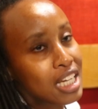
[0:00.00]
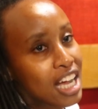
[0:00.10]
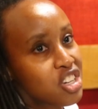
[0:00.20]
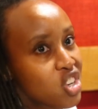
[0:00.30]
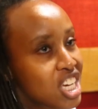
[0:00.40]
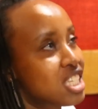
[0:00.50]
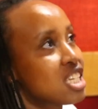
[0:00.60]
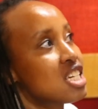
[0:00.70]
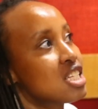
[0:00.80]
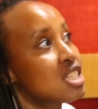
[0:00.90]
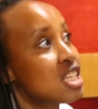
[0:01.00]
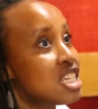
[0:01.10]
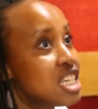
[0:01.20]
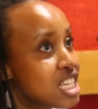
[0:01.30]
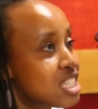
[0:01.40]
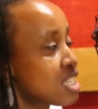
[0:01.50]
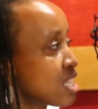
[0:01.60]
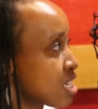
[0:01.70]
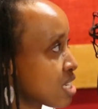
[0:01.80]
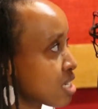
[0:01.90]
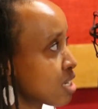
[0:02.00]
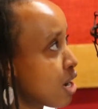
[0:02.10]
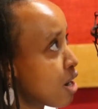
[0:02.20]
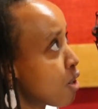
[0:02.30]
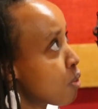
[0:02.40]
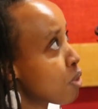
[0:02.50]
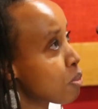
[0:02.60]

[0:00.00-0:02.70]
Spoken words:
addressing the needs that